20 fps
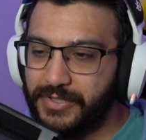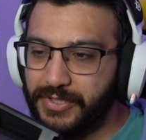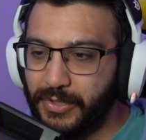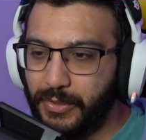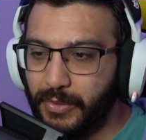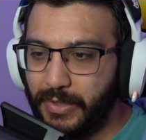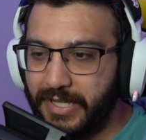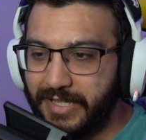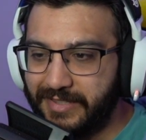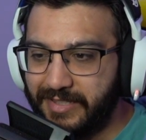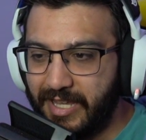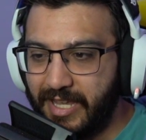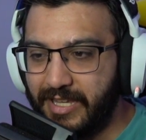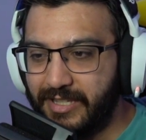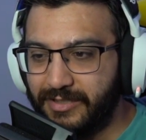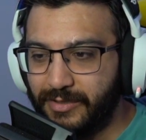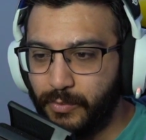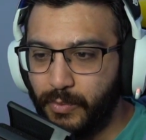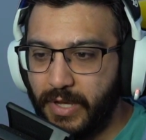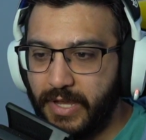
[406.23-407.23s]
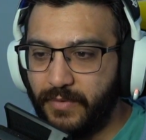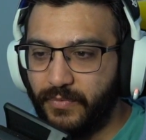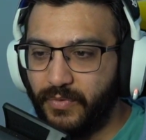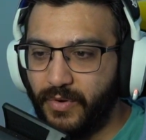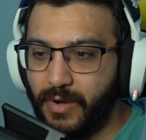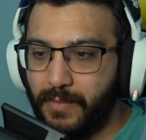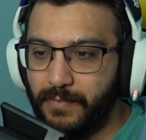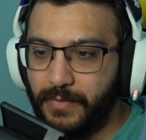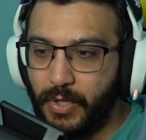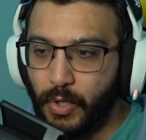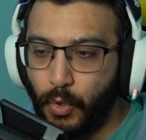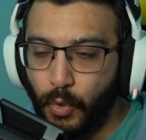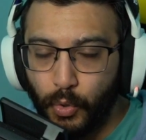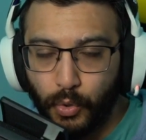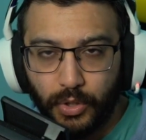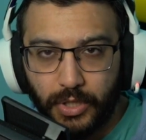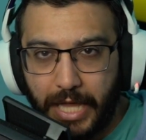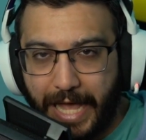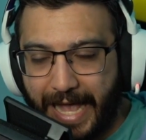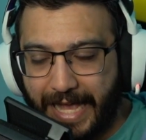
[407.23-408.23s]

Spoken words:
so it takes away from the whole